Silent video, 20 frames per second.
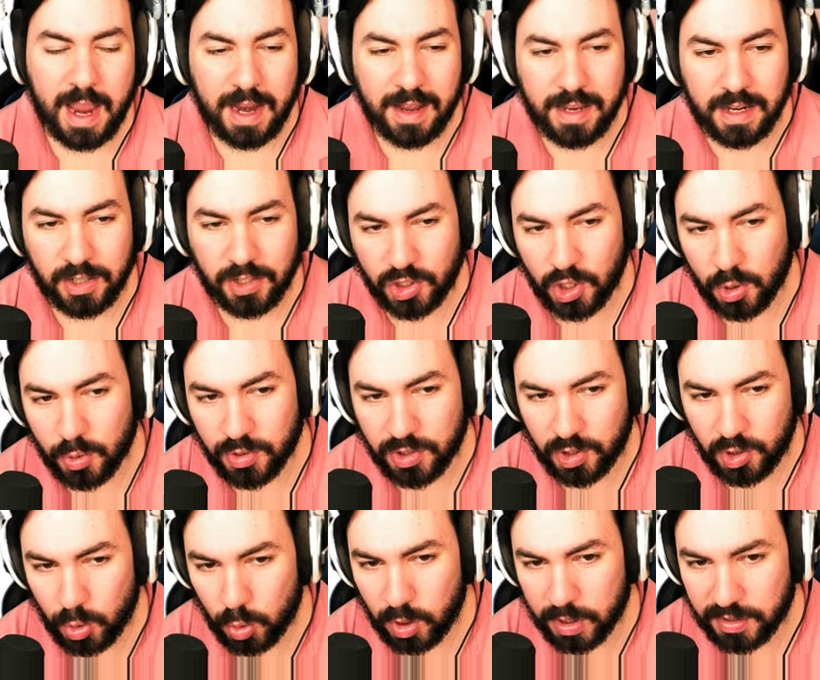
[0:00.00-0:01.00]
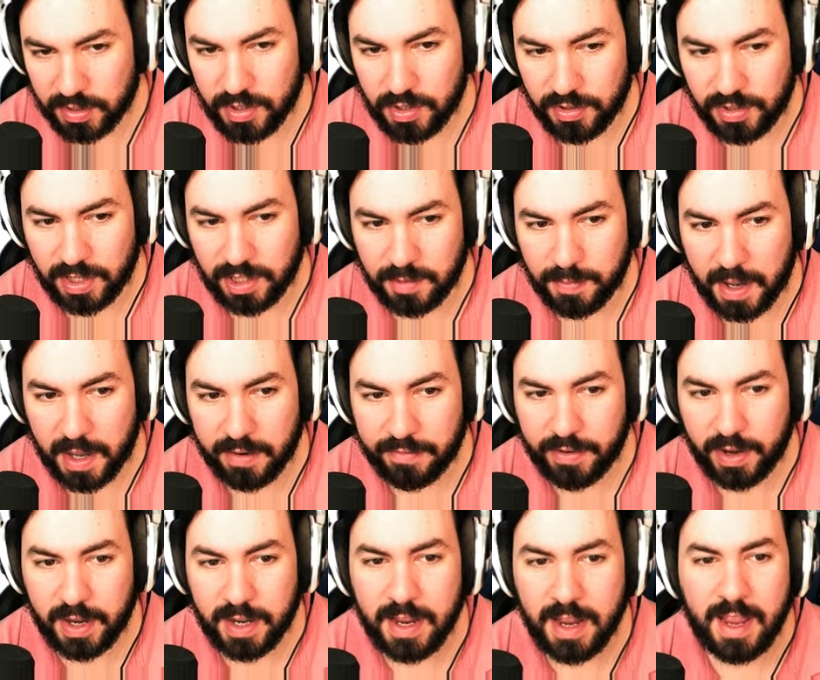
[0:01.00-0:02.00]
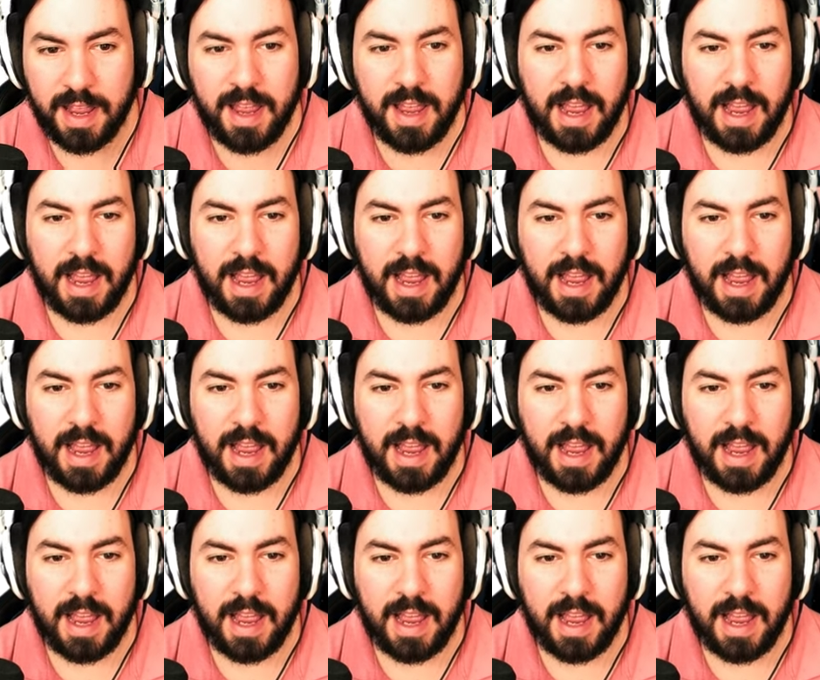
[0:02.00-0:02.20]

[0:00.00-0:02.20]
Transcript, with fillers: and it shows two listeners on Spotify.